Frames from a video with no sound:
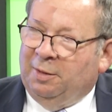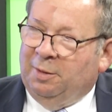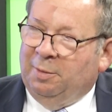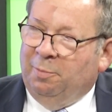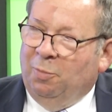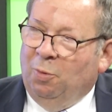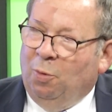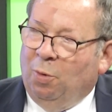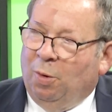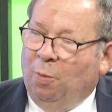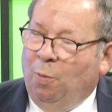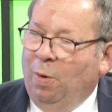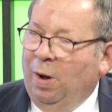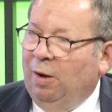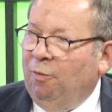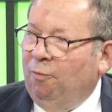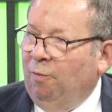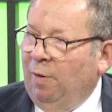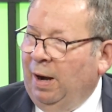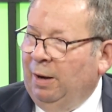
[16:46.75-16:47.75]
the more
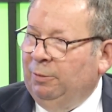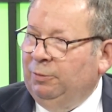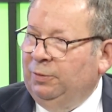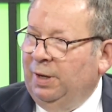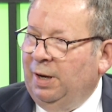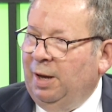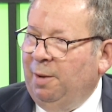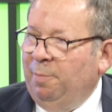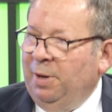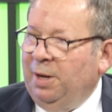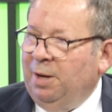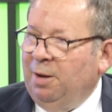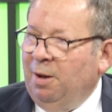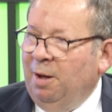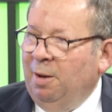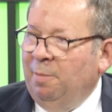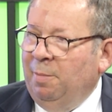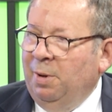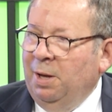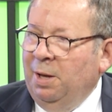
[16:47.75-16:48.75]
well-rounded I
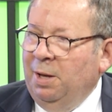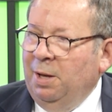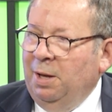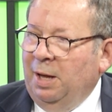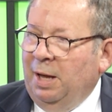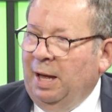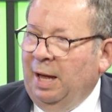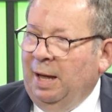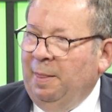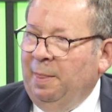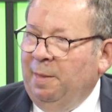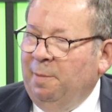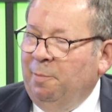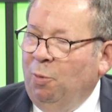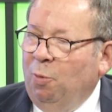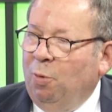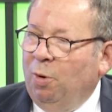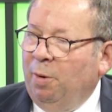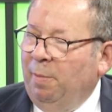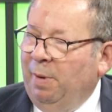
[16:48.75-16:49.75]
become and the
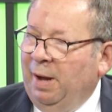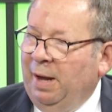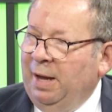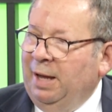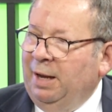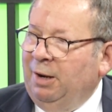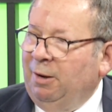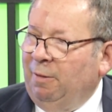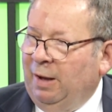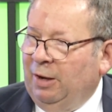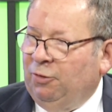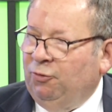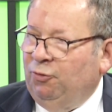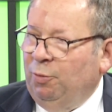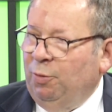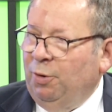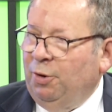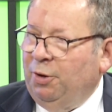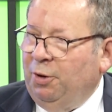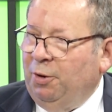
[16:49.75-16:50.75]
more my
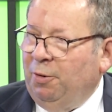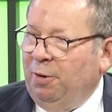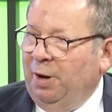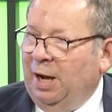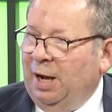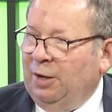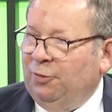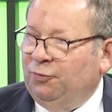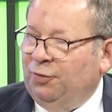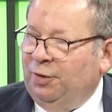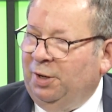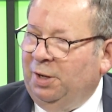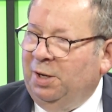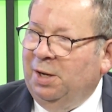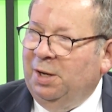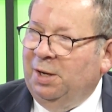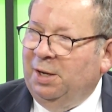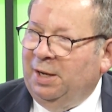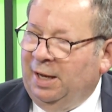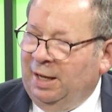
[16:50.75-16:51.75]
intellectual curiosity
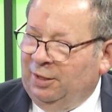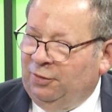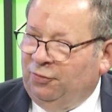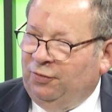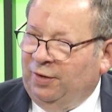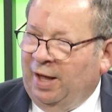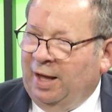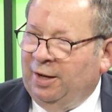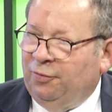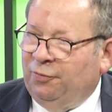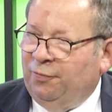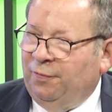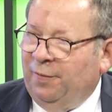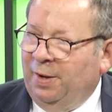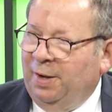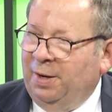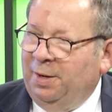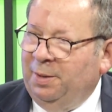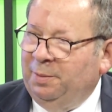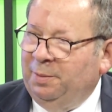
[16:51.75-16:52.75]
gets satisfied.